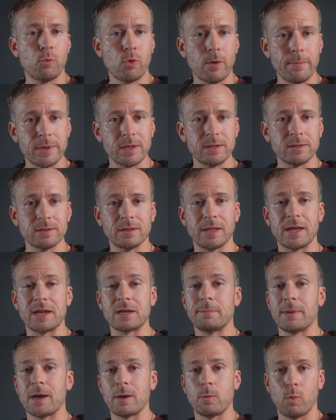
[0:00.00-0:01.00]
women,
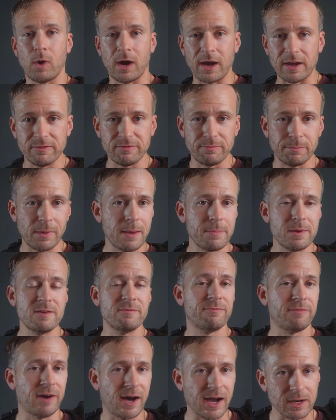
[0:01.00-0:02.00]
like my wife, may be
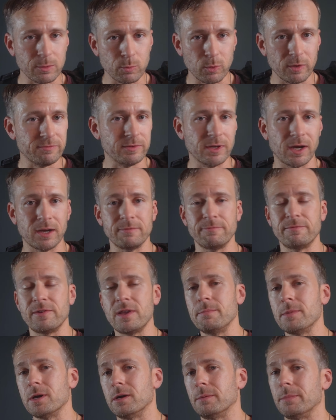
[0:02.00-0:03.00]
fine with
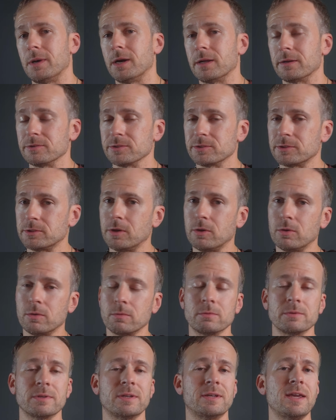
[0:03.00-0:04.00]
non-female models,
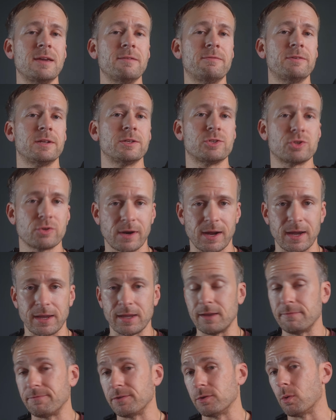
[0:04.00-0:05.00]
so give it a try
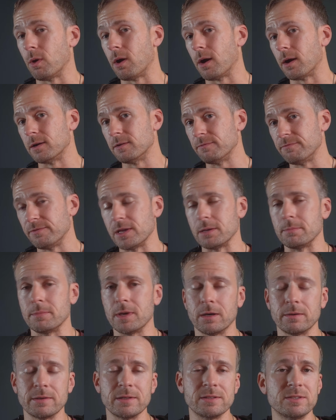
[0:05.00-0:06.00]
if you are a
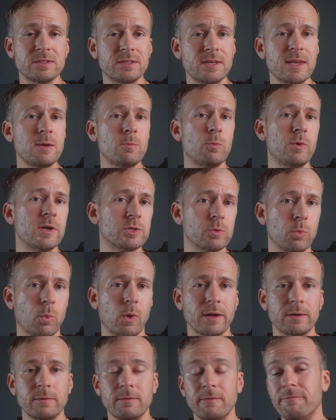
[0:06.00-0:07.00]
female and see which
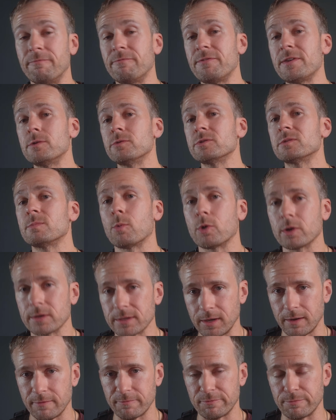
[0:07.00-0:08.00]
one feels more
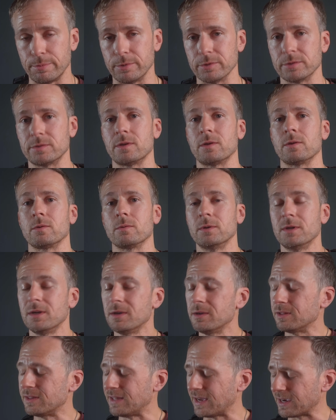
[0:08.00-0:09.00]
comfortable to you.
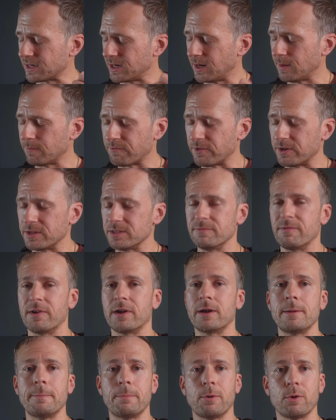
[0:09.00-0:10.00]
That comfort is
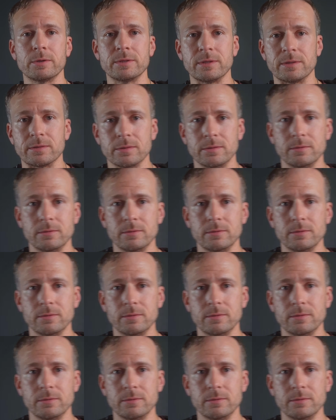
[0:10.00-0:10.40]
very important.